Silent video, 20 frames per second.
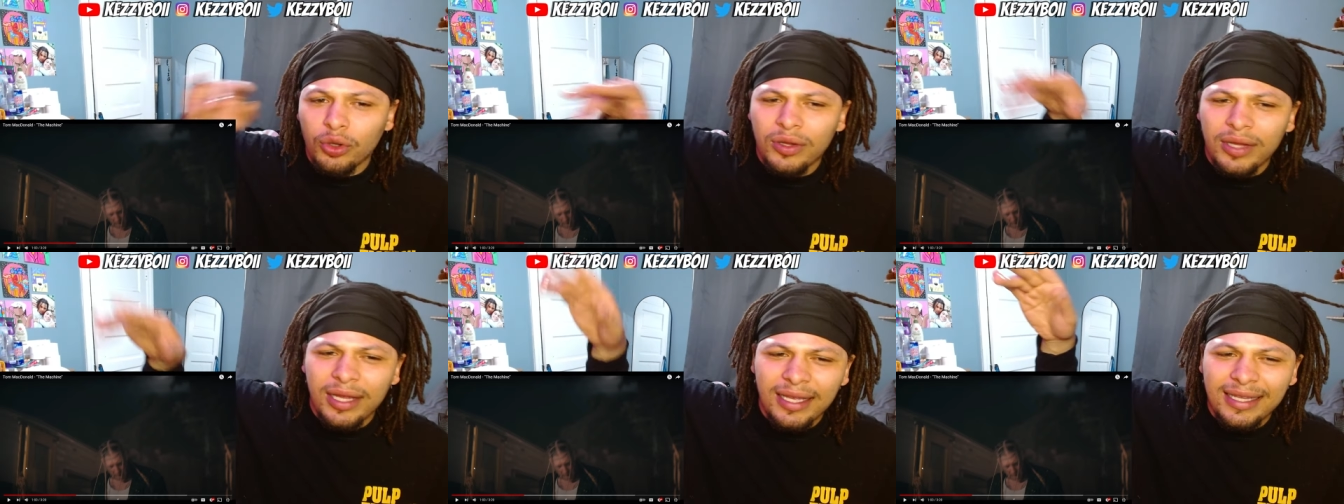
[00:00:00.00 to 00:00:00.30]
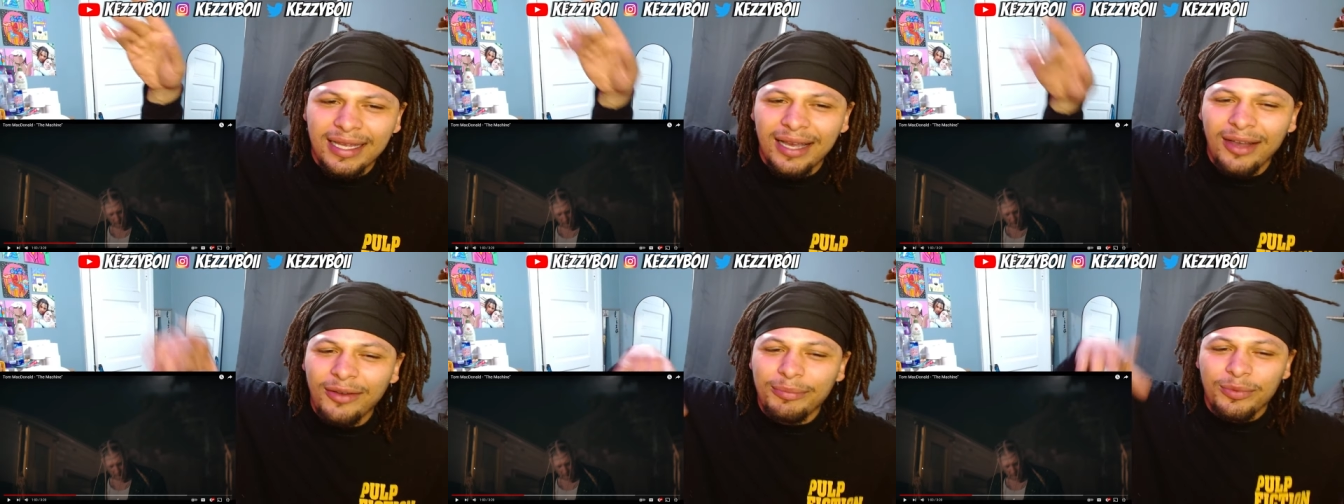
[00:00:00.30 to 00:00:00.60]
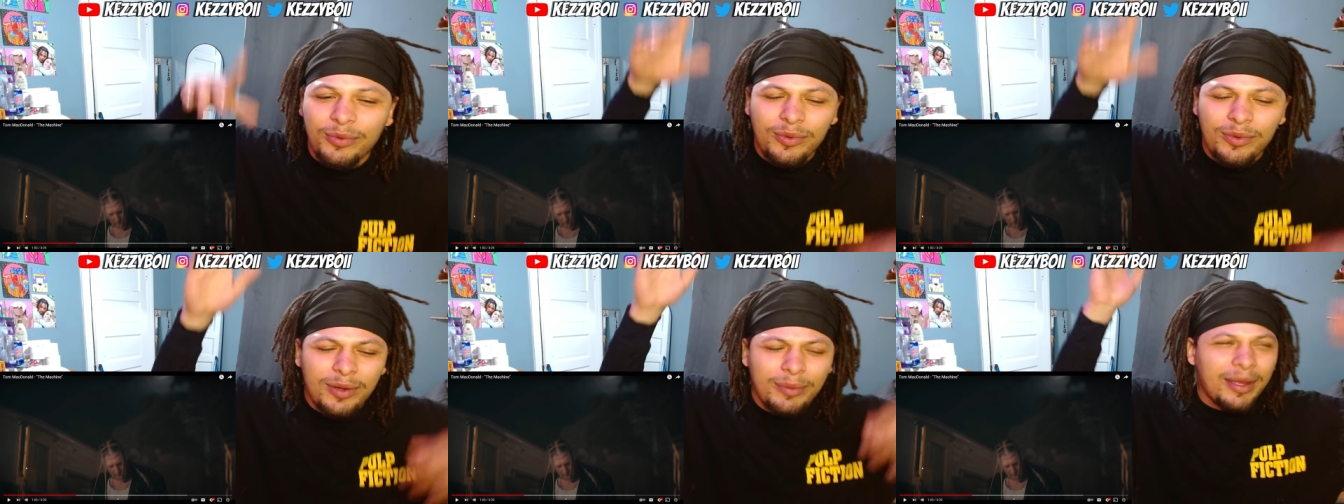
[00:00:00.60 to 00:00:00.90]
like, um,
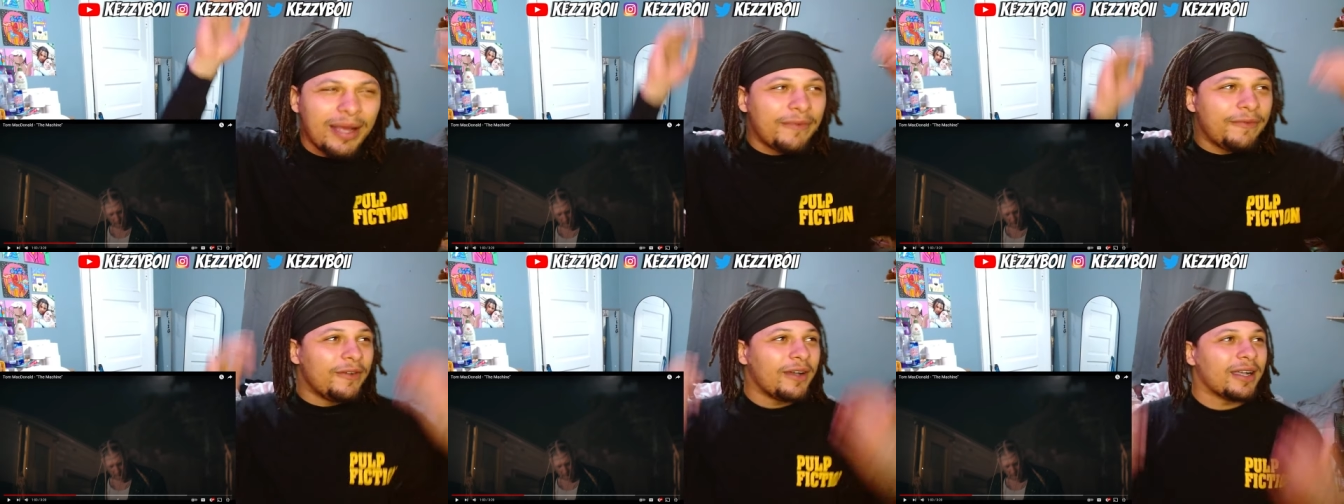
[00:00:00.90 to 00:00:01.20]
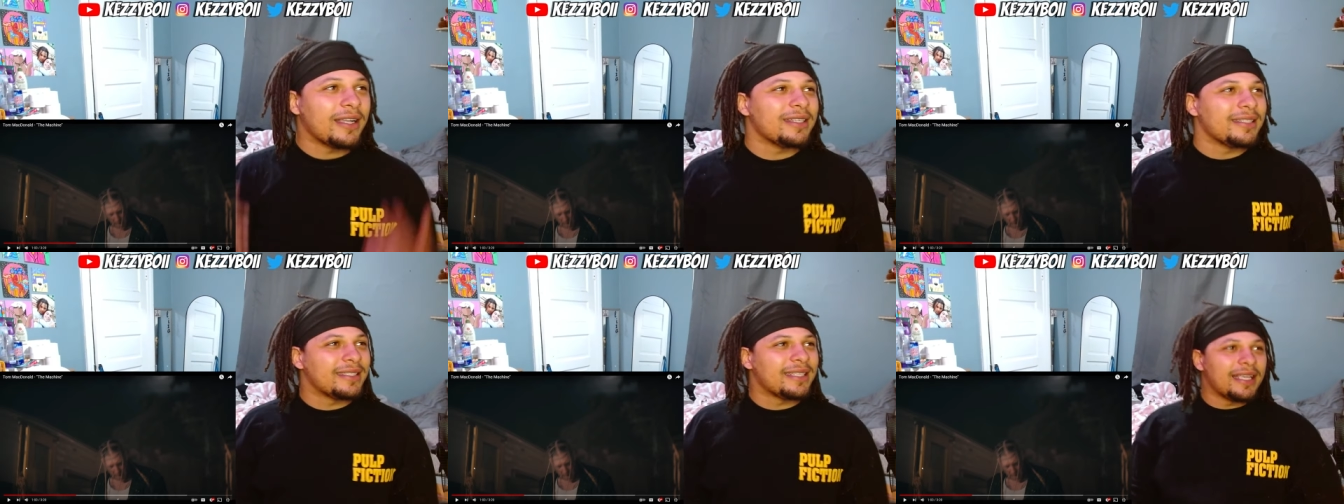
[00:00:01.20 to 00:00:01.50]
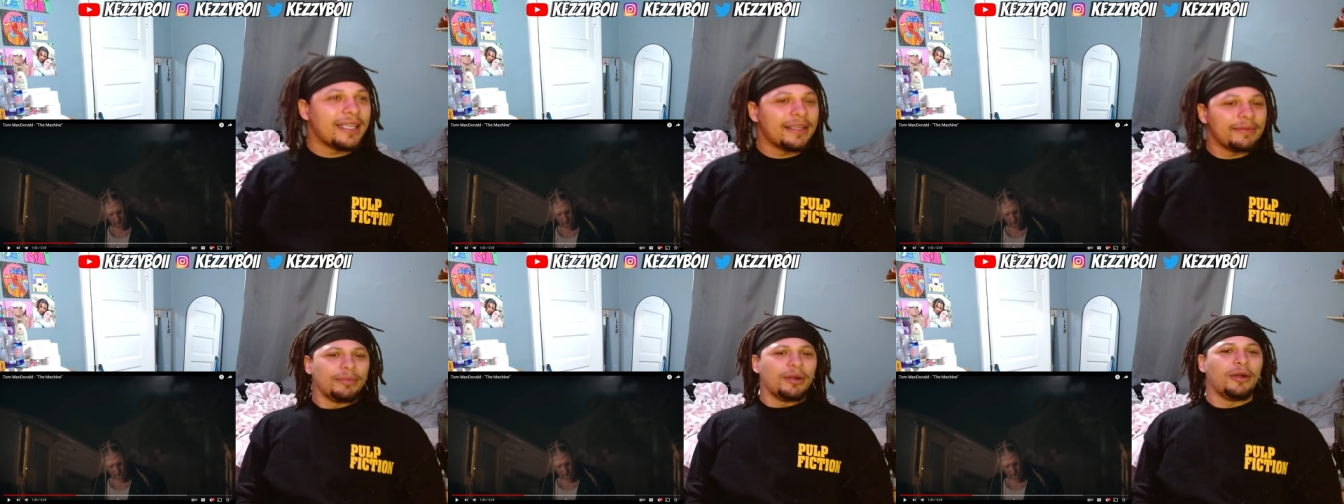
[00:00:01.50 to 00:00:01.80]
what am I fucking saying,
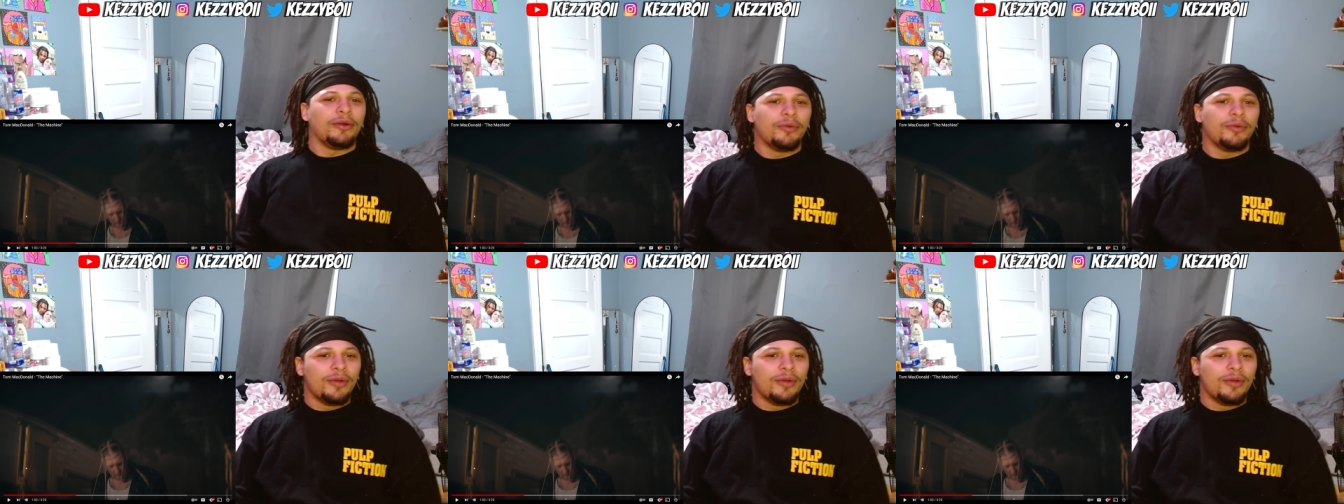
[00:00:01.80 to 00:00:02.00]
bro?